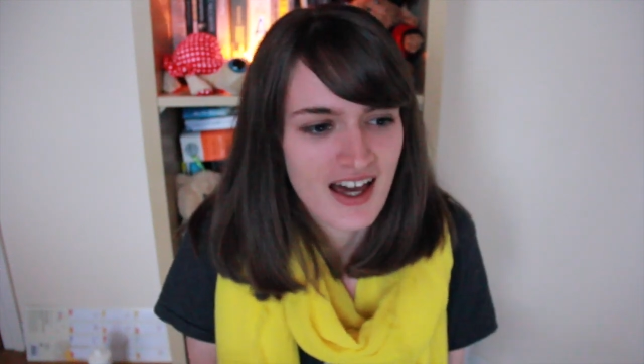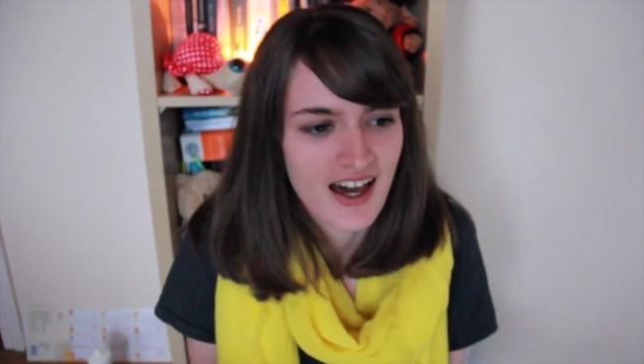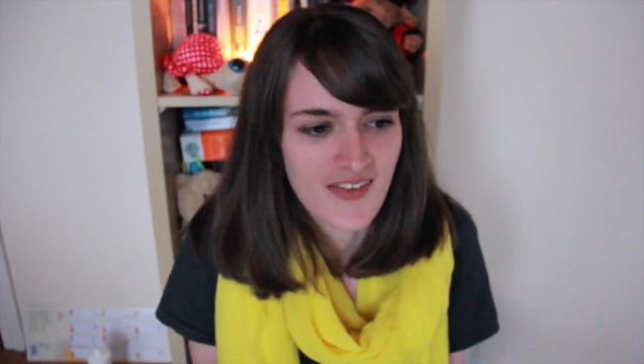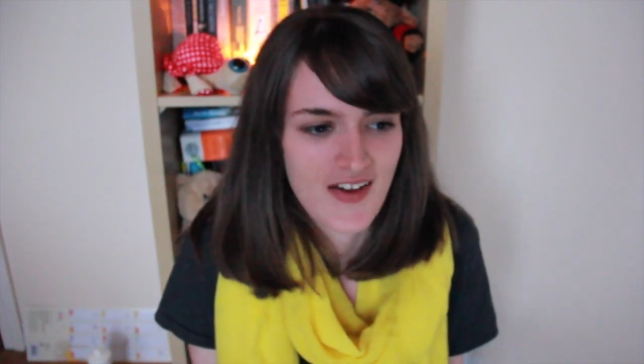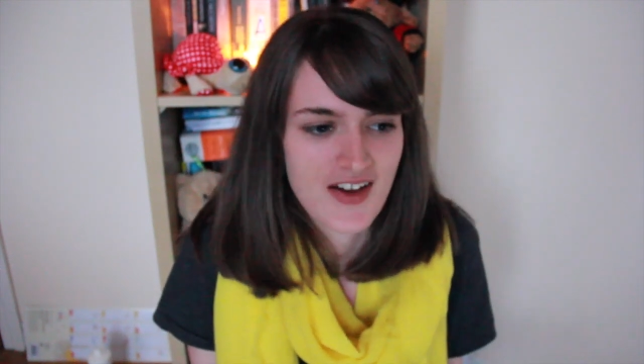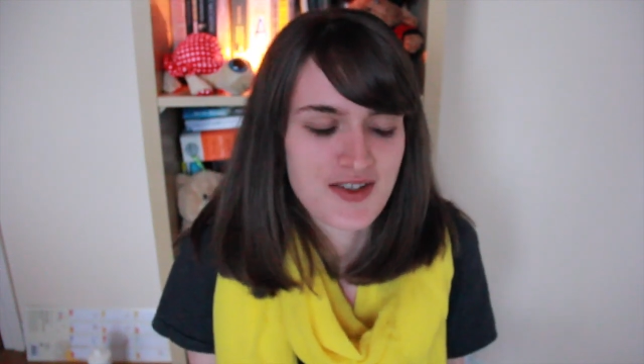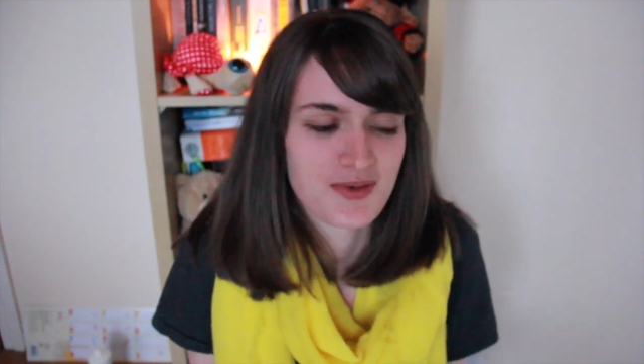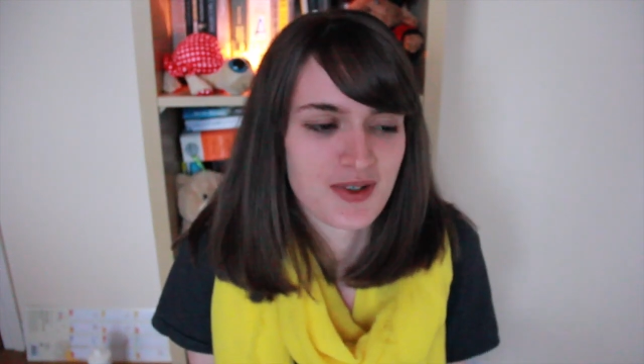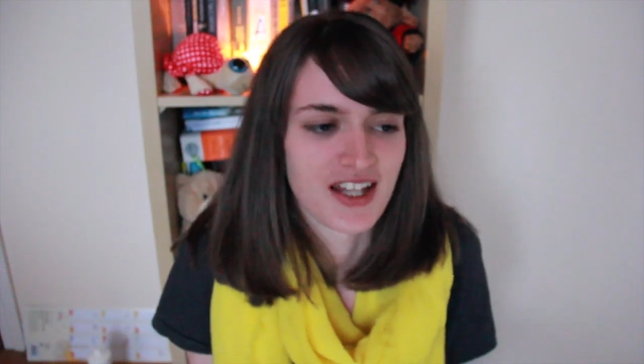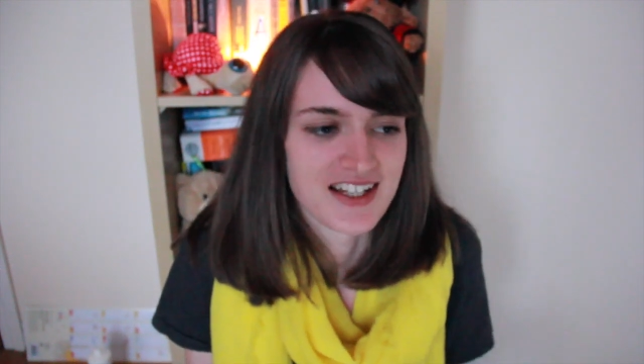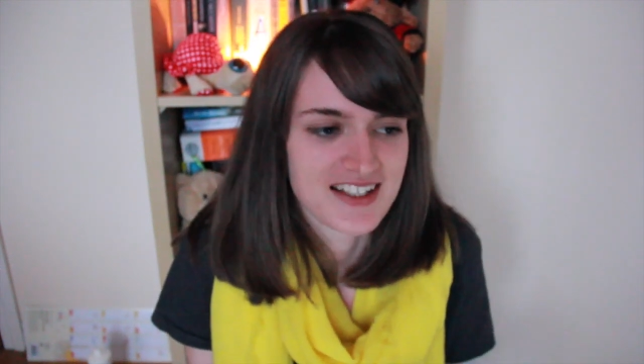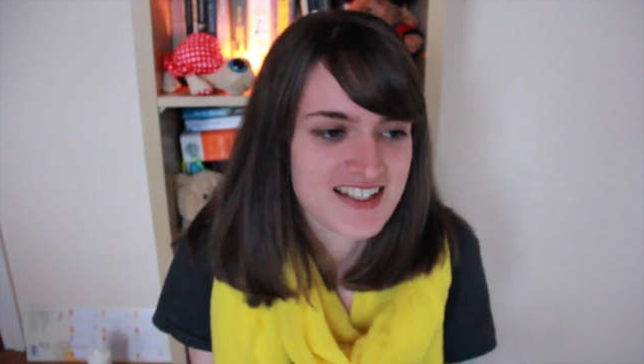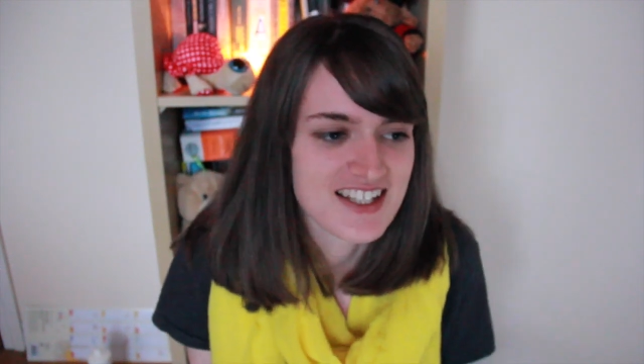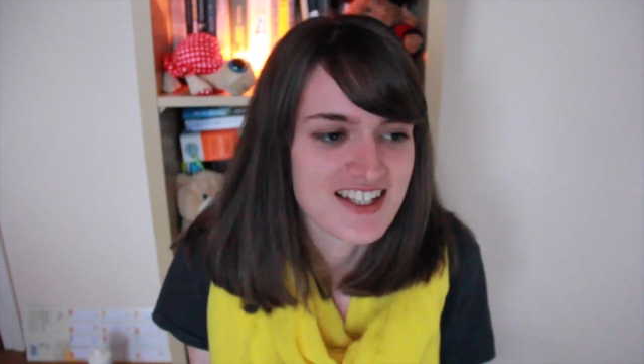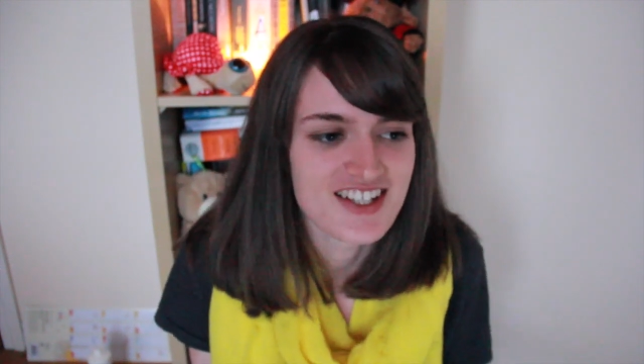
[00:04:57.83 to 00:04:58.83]
and that's what
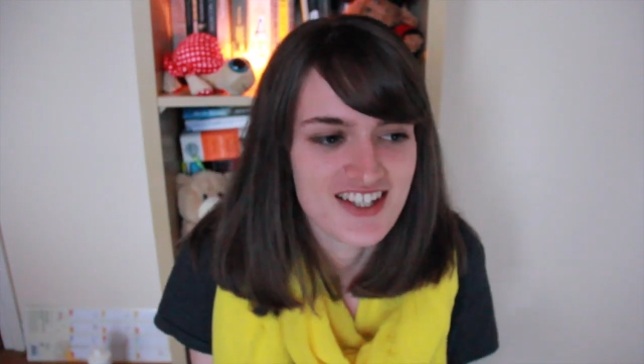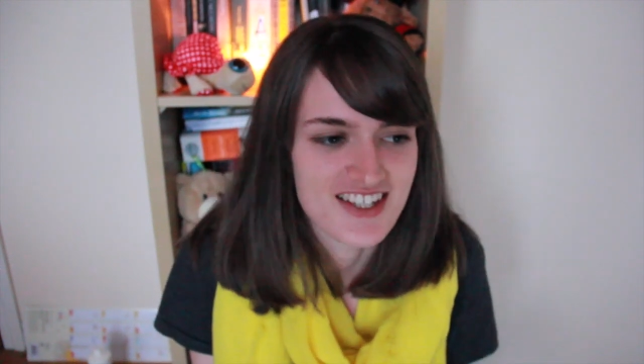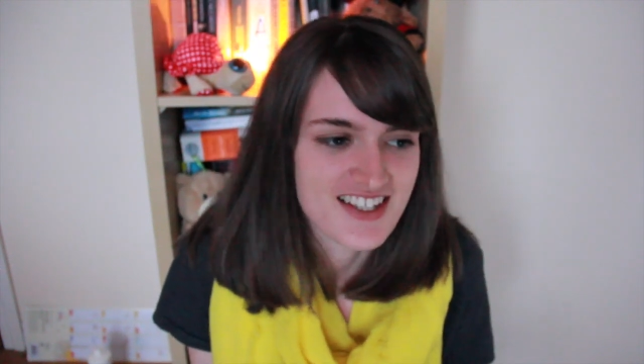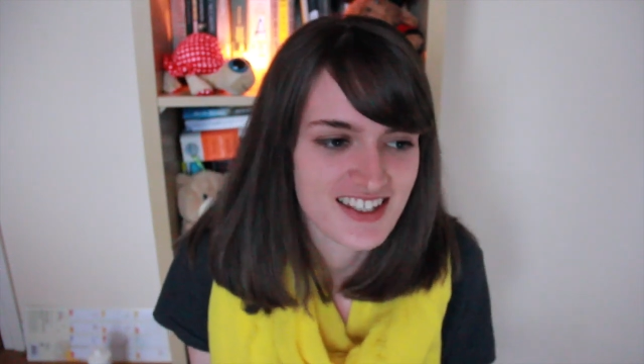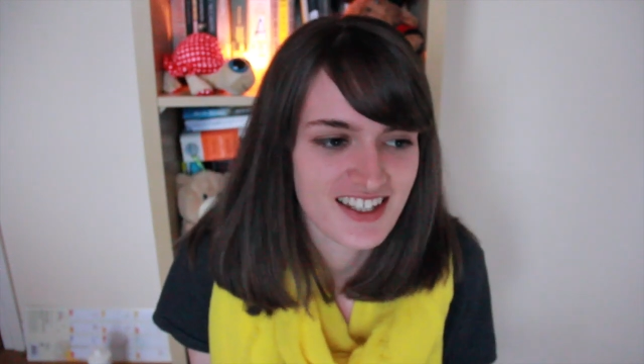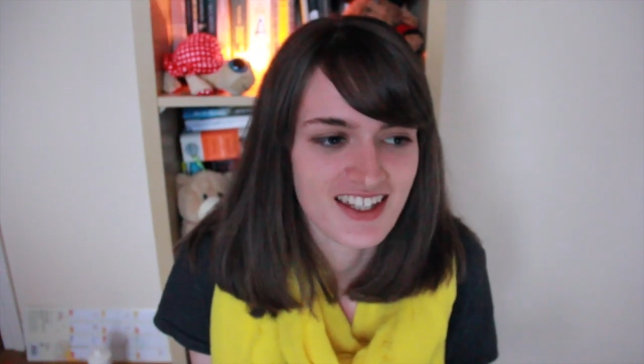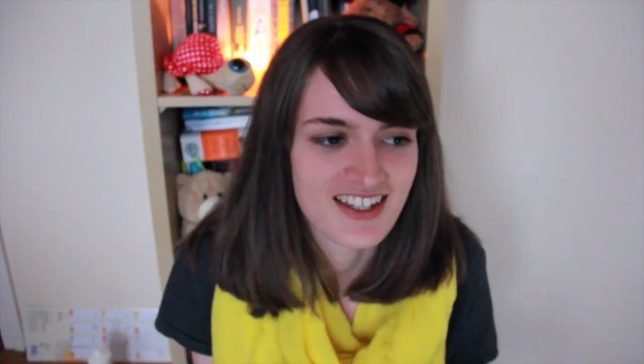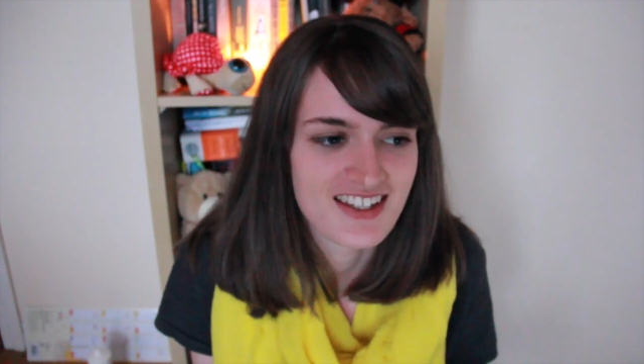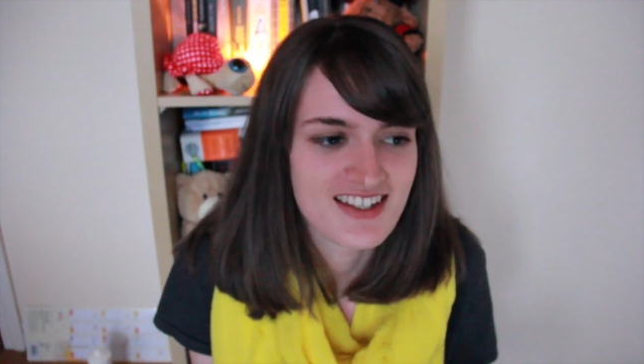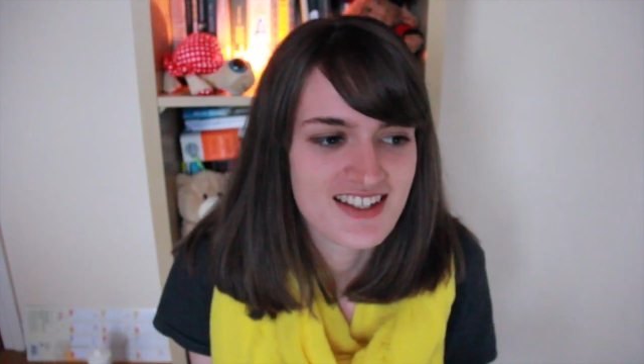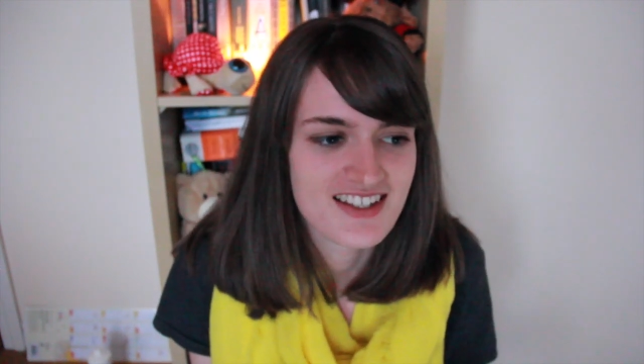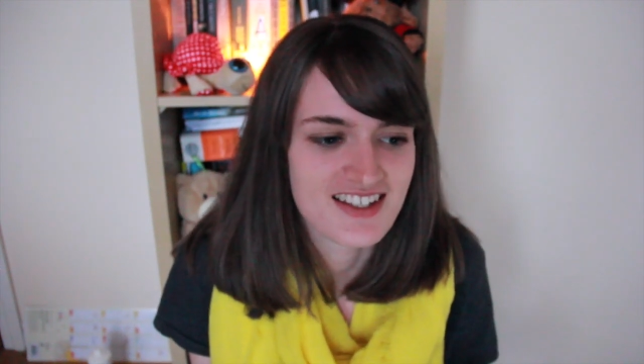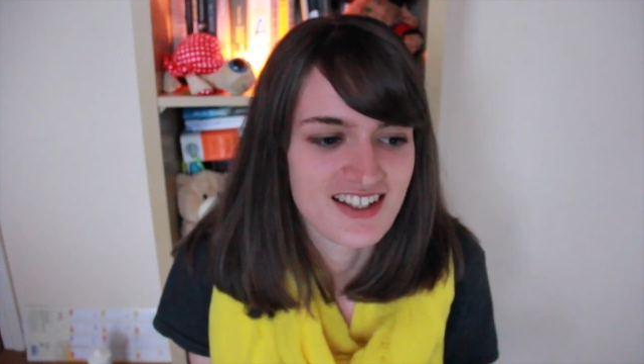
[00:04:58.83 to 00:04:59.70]
like teaches kids